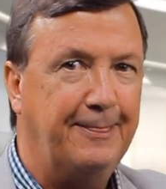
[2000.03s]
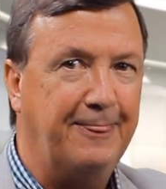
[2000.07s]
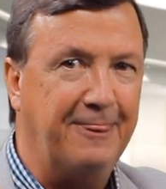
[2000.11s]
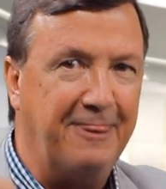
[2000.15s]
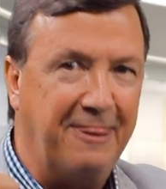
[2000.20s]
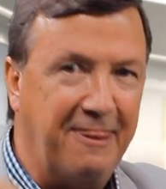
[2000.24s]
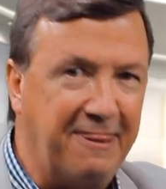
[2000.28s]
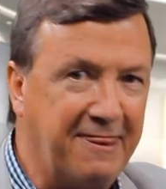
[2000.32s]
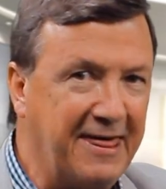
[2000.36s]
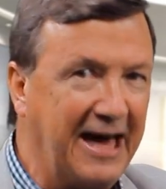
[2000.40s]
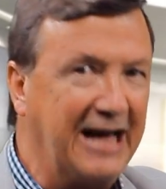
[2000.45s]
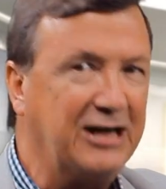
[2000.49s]

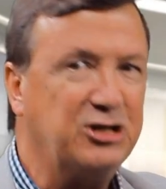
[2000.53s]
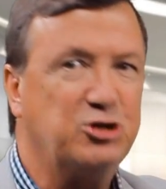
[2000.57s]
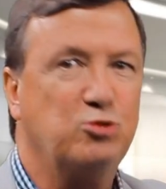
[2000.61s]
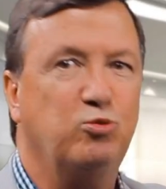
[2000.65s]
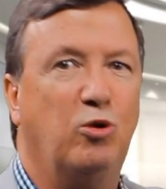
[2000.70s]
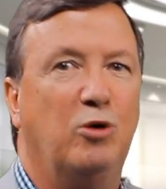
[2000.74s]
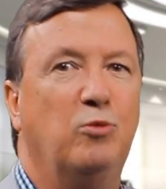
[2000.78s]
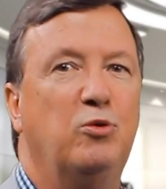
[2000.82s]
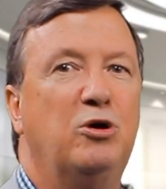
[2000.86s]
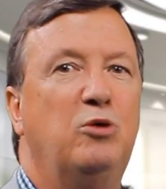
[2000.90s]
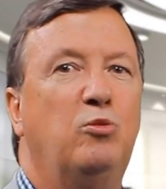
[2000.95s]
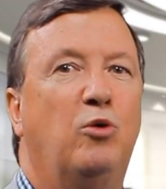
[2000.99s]
That's
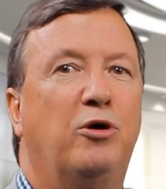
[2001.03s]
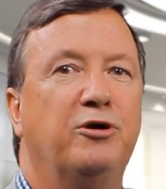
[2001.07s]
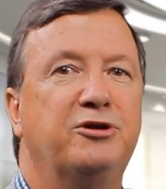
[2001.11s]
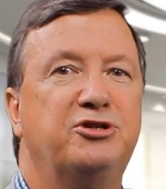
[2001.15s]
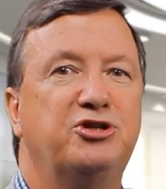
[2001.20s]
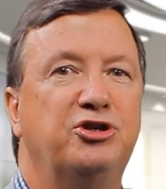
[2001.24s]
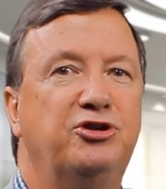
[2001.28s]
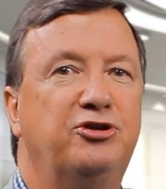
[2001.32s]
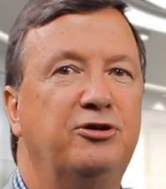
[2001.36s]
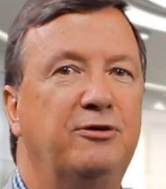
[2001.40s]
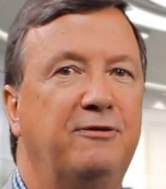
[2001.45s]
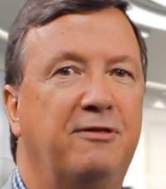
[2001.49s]
what we
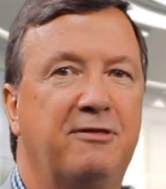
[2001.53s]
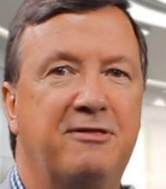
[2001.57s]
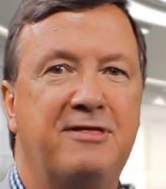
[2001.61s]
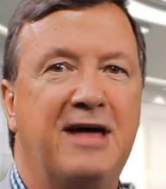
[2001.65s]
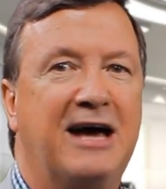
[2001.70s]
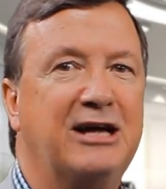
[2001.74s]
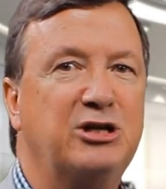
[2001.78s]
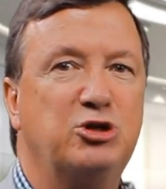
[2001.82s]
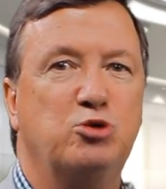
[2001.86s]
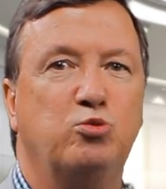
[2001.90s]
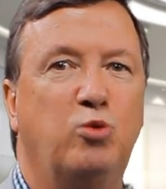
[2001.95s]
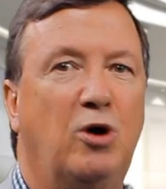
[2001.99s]
want to do.
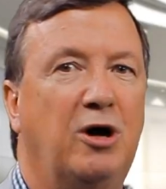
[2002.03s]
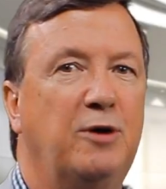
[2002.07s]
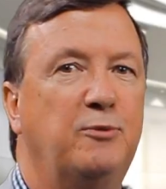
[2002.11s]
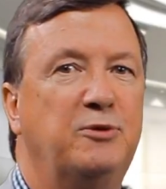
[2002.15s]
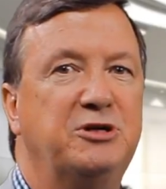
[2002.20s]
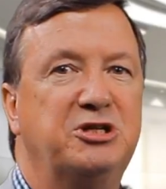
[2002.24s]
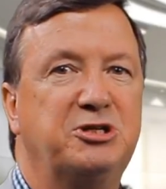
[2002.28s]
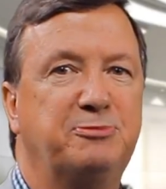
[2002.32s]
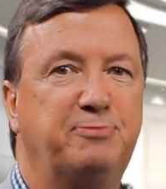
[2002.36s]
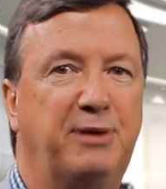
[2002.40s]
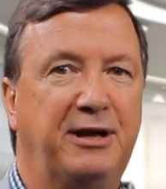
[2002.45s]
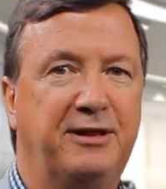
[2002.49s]
That's why
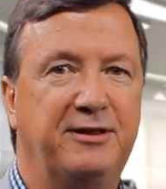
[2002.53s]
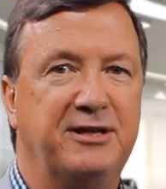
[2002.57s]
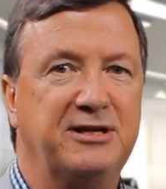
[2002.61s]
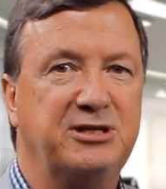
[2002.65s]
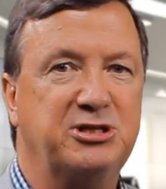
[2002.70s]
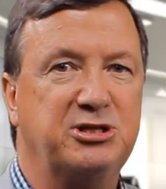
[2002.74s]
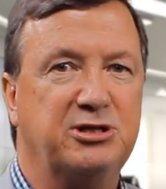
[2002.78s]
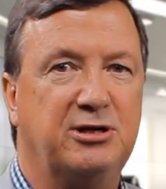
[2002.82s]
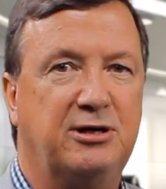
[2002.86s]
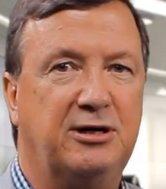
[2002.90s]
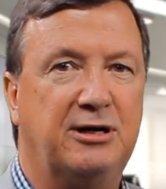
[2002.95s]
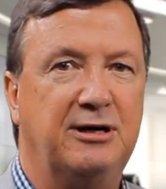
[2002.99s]
we spend
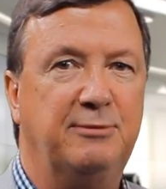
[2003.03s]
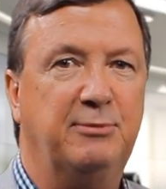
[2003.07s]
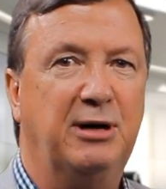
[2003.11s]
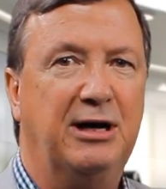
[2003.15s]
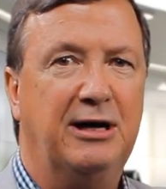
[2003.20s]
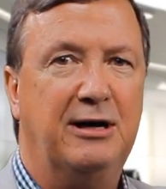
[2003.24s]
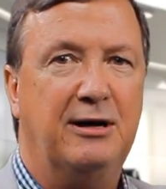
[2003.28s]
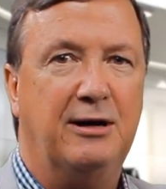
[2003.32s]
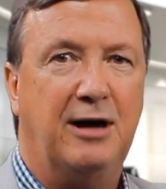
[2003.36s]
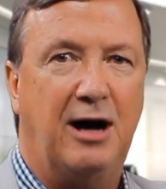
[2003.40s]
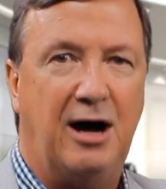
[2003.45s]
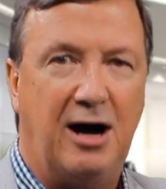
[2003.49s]
this time.
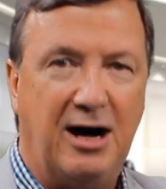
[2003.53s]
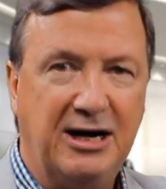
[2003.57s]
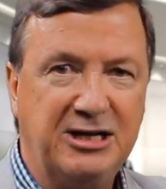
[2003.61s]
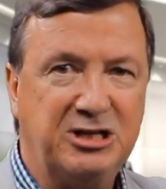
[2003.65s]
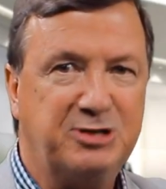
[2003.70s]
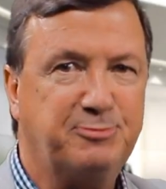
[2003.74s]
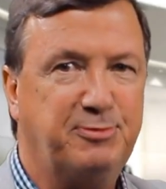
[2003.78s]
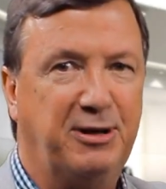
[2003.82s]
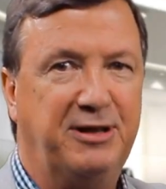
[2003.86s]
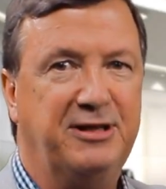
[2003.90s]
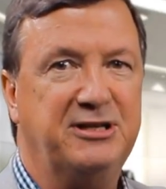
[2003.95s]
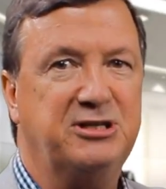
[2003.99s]
I
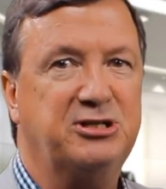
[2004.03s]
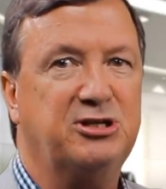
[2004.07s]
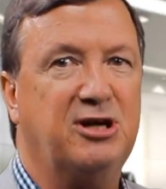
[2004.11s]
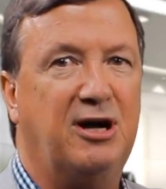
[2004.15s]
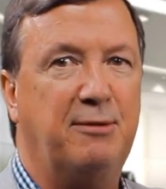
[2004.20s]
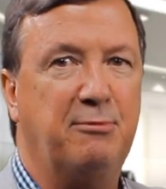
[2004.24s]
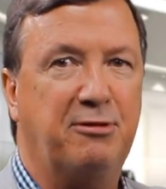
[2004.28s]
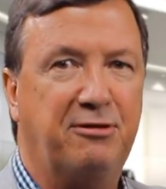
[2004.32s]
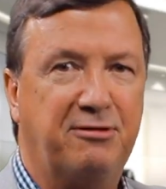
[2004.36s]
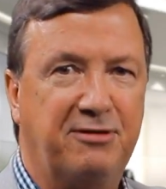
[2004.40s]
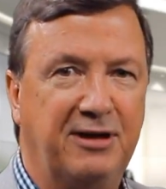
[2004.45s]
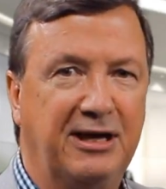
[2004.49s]
spend this
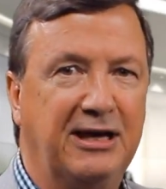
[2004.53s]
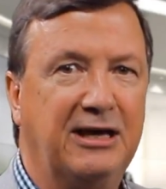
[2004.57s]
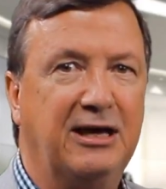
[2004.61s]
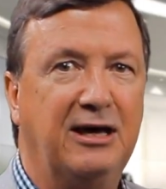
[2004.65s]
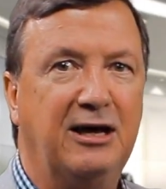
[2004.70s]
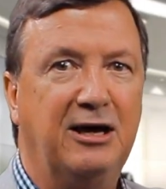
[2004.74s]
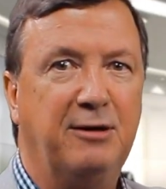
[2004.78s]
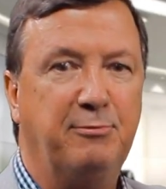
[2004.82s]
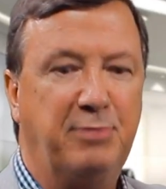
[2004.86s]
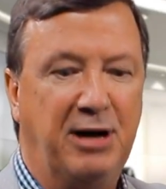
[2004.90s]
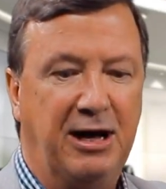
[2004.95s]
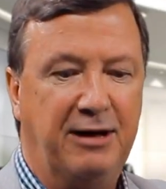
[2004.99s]
time
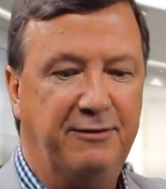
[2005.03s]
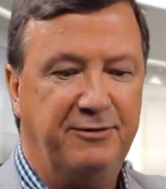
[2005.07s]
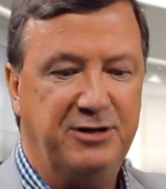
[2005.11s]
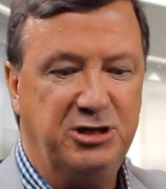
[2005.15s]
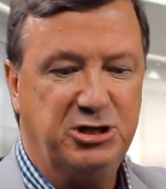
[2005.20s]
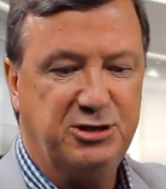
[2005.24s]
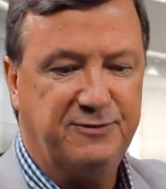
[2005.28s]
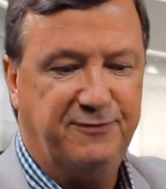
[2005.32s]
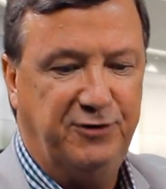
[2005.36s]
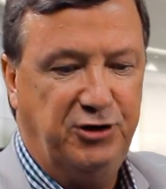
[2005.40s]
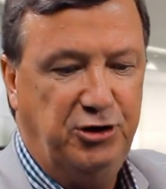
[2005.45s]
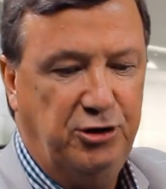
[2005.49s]
thinking about
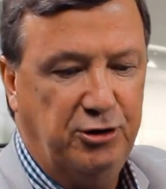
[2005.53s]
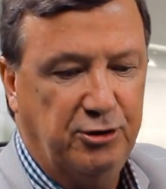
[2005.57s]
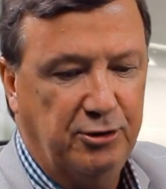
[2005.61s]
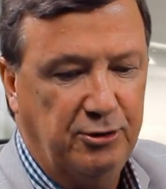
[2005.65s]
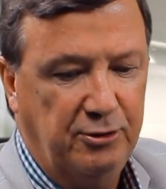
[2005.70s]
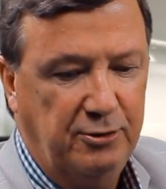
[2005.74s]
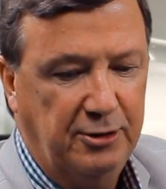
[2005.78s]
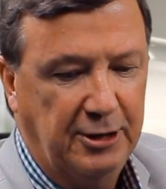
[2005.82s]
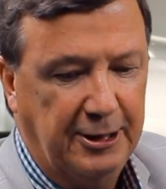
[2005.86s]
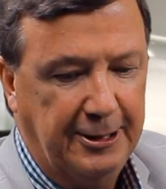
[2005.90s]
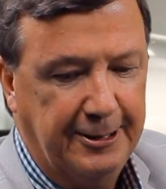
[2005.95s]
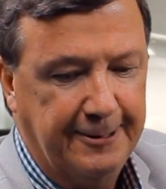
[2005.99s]
this for
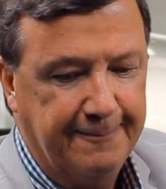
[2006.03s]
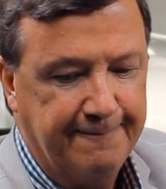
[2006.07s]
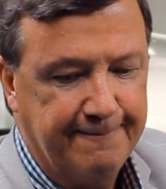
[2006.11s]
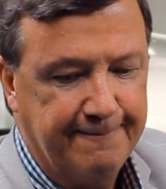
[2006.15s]
you.